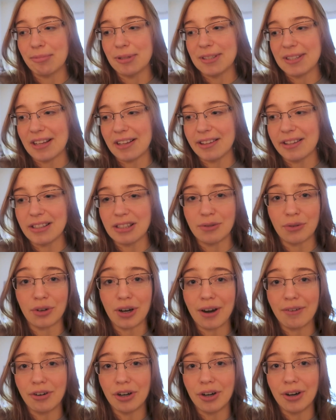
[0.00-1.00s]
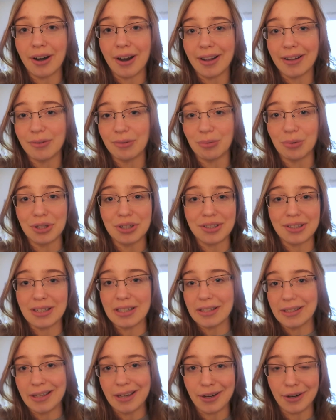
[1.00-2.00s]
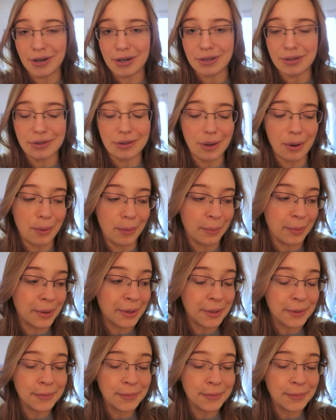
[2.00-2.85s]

been saying this forever and we're still here. So